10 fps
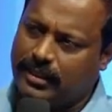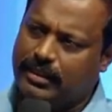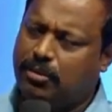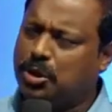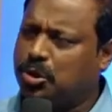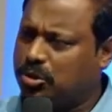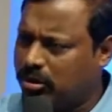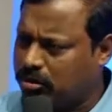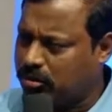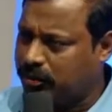They want to
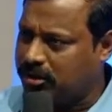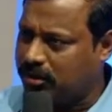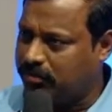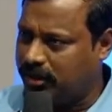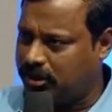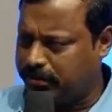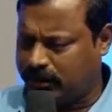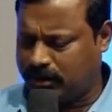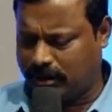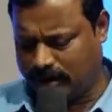talk to me something
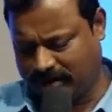specially.